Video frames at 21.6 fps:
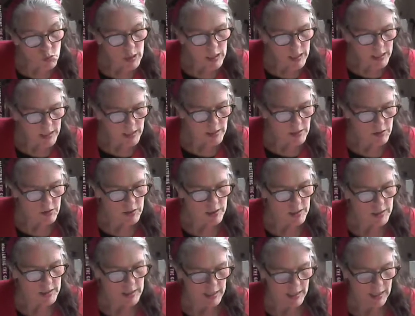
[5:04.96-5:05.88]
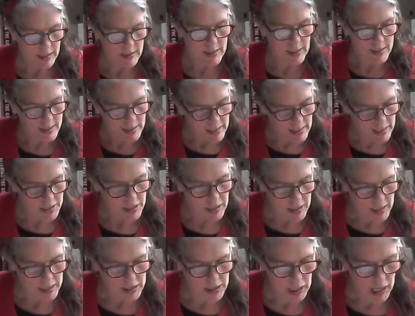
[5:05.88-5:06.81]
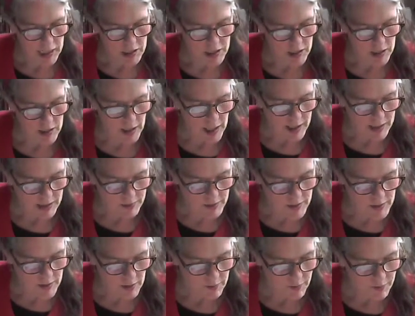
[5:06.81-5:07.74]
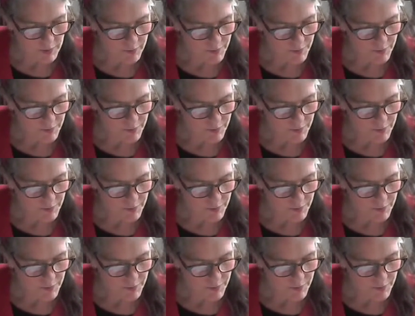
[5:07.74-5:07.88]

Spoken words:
really interesting, destination education kind of stuff.